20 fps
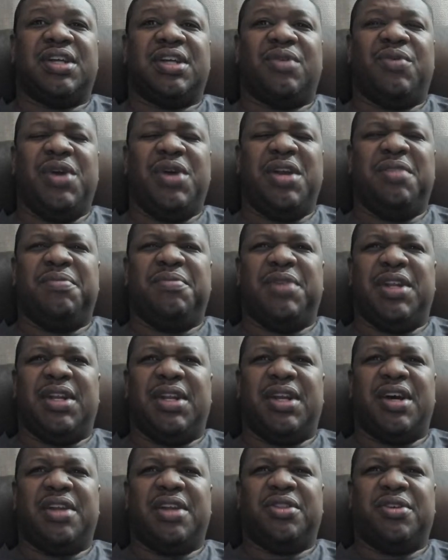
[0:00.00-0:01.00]
like, wait a
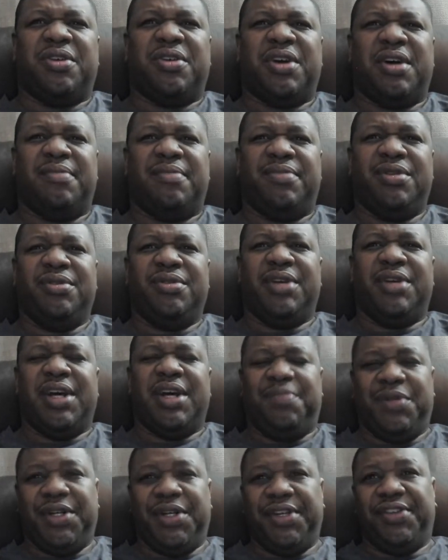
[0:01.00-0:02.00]
minute, I thought I blew
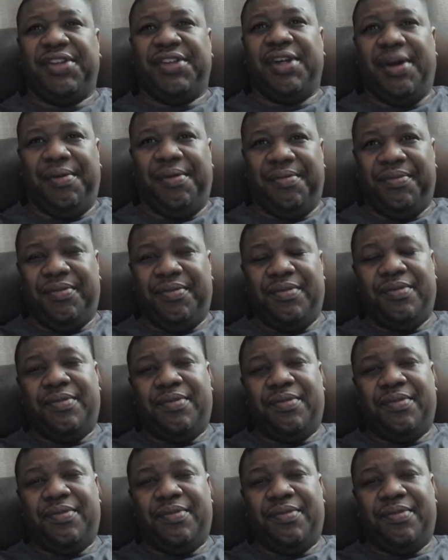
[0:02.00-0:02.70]
that place up.